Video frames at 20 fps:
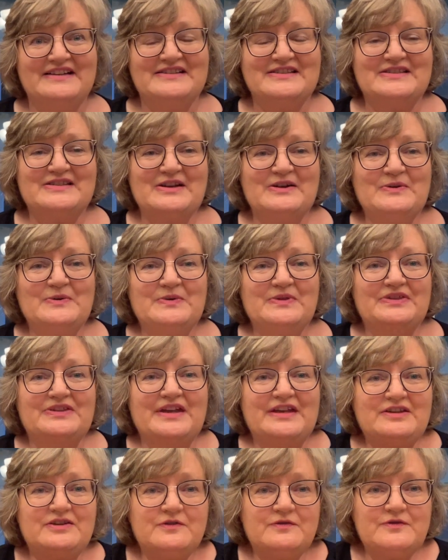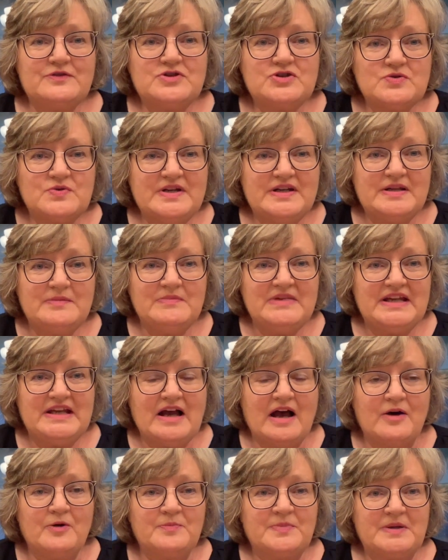So thank you for joining me.
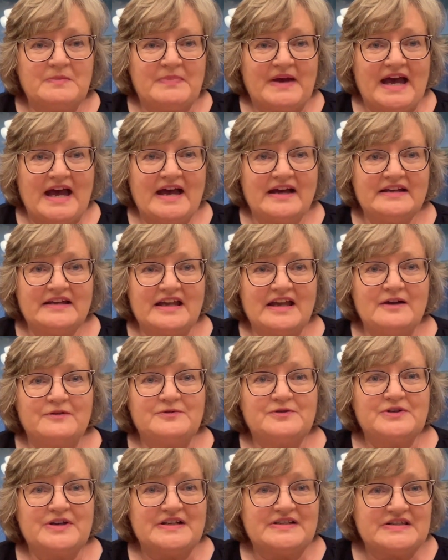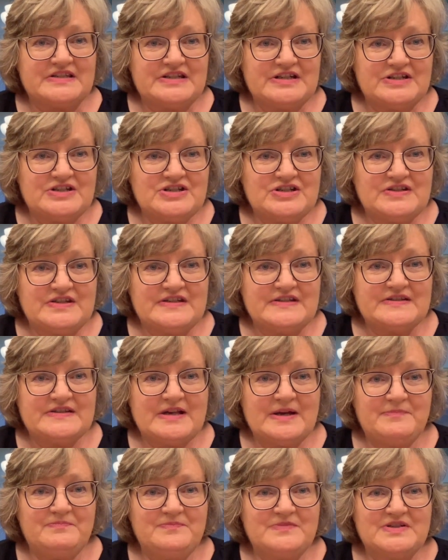I'll be back after I stitch this
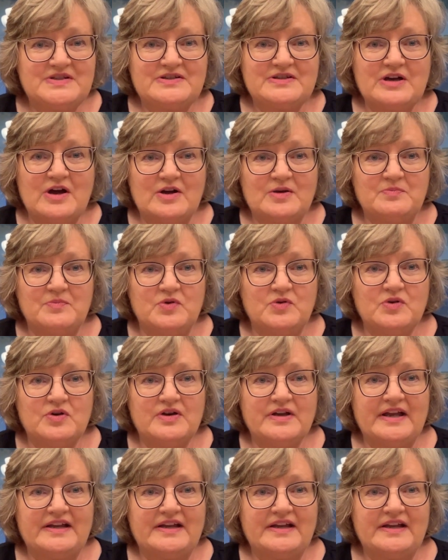up to talk more